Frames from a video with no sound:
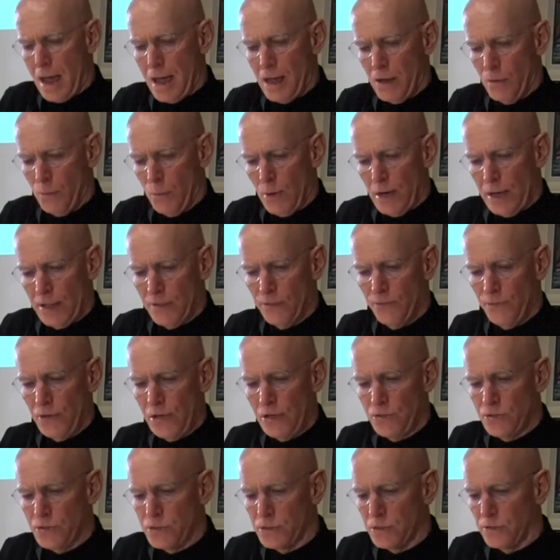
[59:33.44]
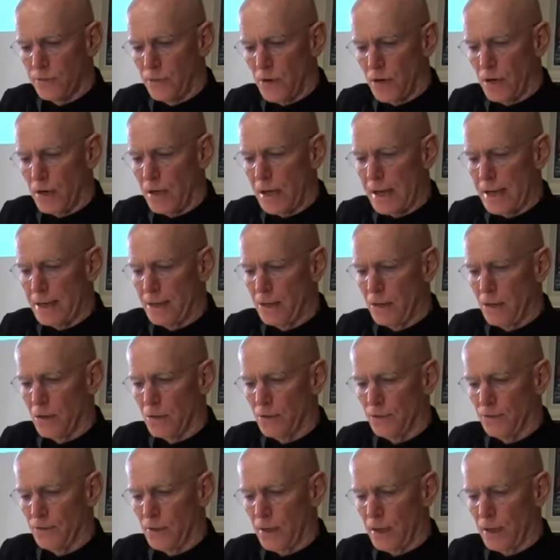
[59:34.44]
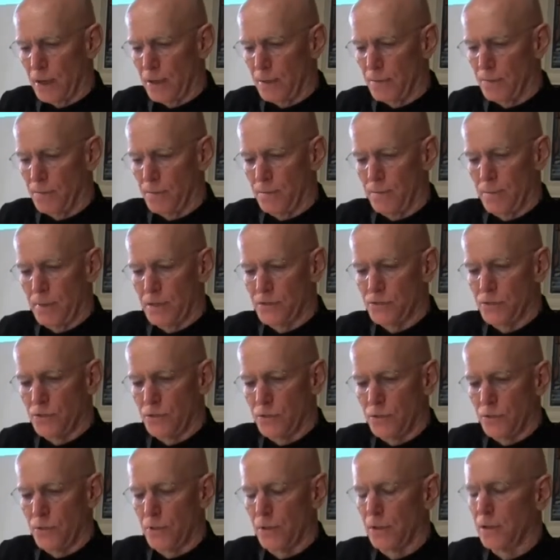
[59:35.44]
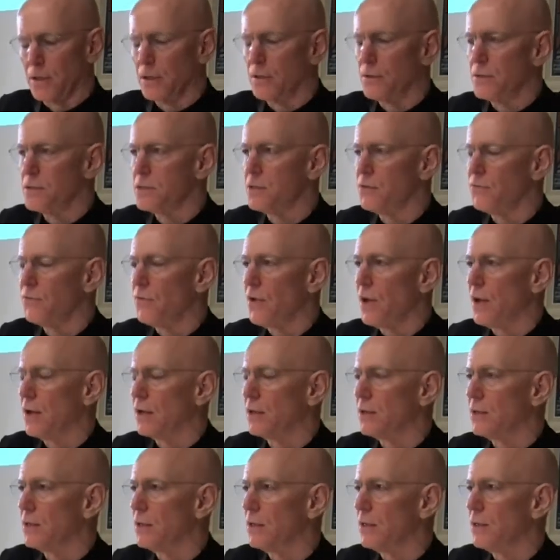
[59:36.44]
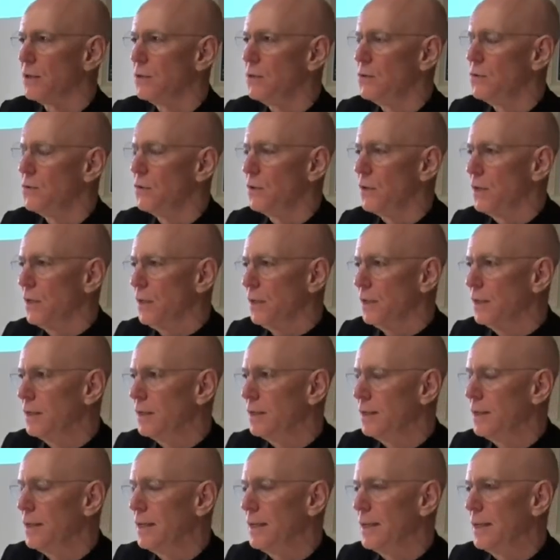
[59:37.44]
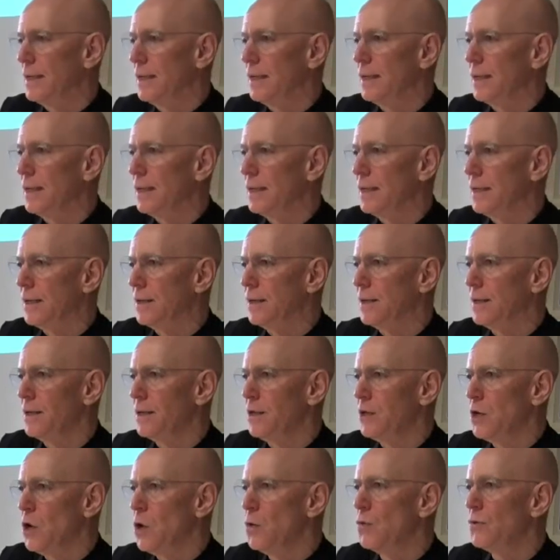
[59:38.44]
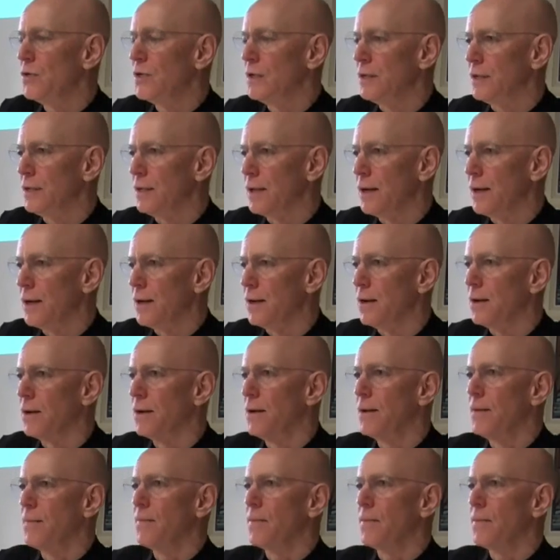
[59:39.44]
And one of the features of our catalog, as I mentioned earlier, is the fact that you can uh, note in there